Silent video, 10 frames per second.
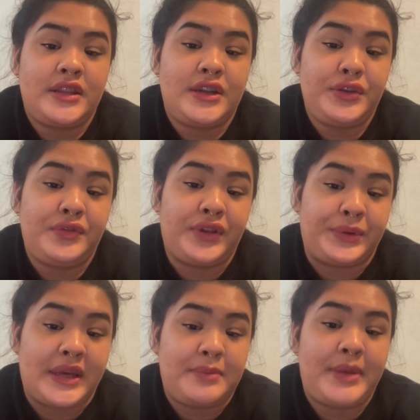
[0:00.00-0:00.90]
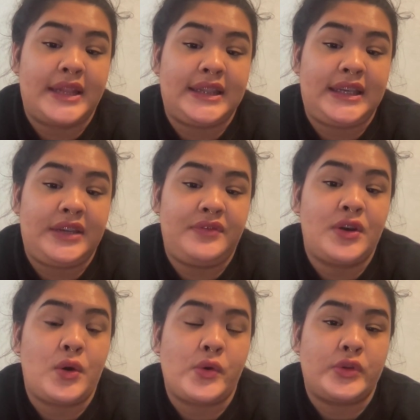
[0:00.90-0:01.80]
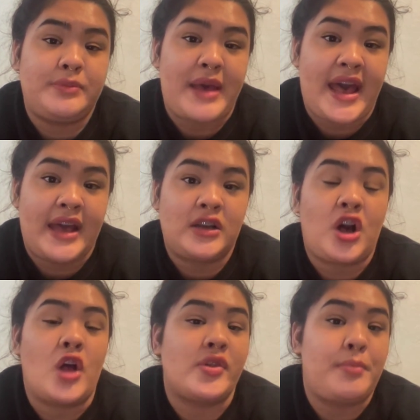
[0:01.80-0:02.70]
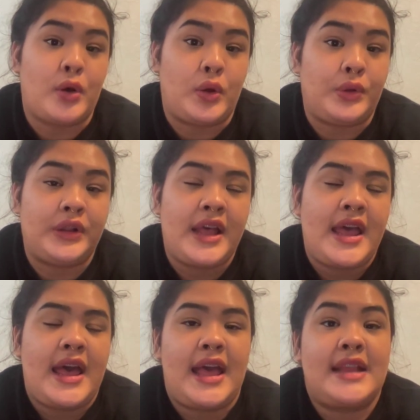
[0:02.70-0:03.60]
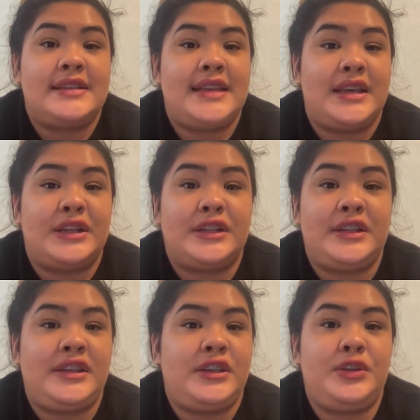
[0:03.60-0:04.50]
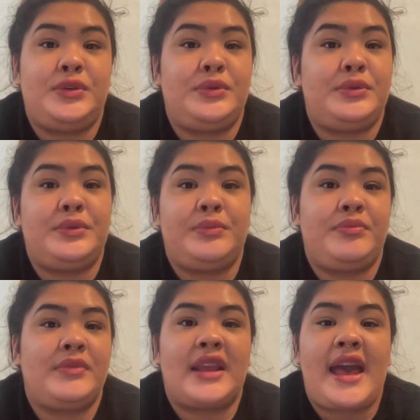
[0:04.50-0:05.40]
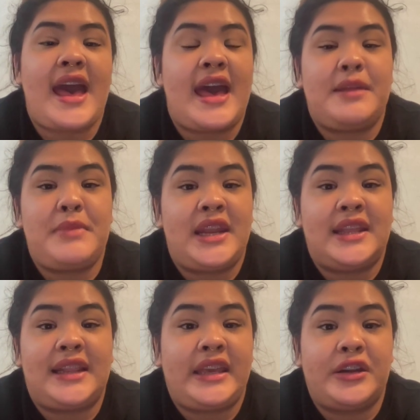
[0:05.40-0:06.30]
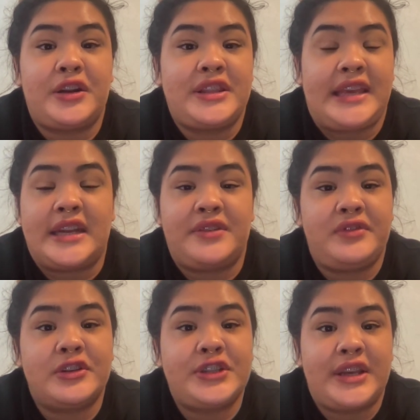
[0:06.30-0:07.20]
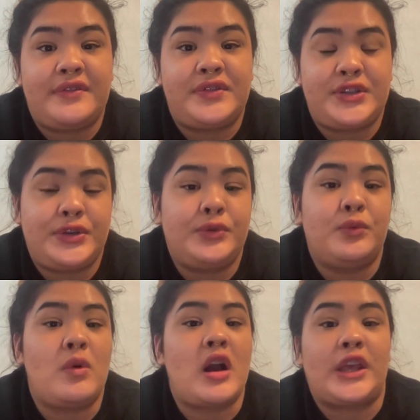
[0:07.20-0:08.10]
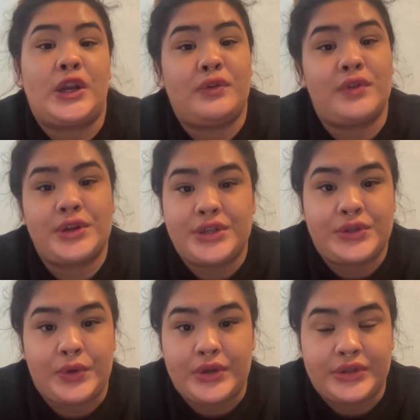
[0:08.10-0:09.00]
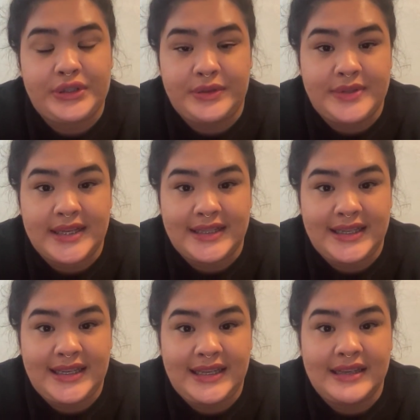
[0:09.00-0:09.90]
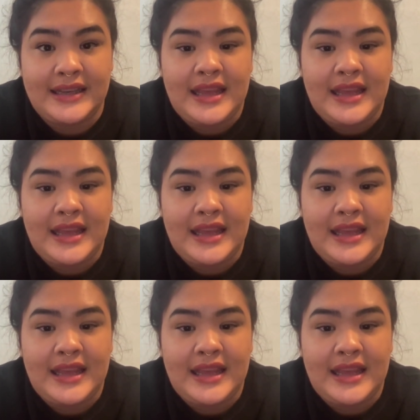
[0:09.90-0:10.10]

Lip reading: the new fluid but leave the old bag on the pole until you had a minute later at the end of your shift to walk it over to soiled utility.